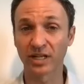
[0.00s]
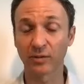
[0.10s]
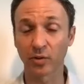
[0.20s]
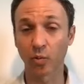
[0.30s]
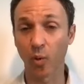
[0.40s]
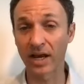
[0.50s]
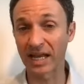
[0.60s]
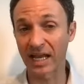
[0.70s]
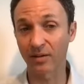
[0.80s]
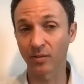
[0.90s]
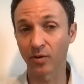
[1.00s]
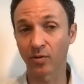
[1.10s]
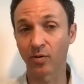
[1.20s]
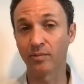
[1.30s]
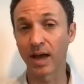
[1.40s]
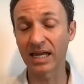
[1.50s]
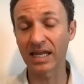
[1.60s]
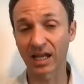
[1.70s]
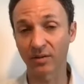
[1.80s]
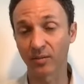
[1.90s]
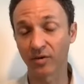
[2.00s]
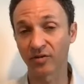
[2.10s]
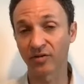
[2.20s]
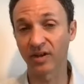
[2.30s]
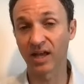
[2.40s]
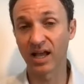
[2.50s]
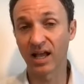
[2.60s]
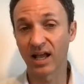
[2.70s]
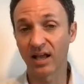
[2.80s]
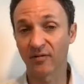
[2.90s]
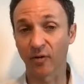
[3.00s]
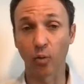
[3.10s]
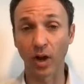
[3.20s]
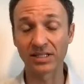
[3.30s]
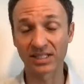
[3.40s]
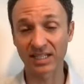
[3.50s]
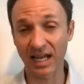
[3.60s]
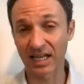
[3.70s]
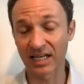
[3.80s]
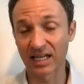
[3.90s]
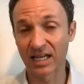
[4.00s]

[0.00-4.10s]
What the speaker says: dealing with one animal or many animals for one site.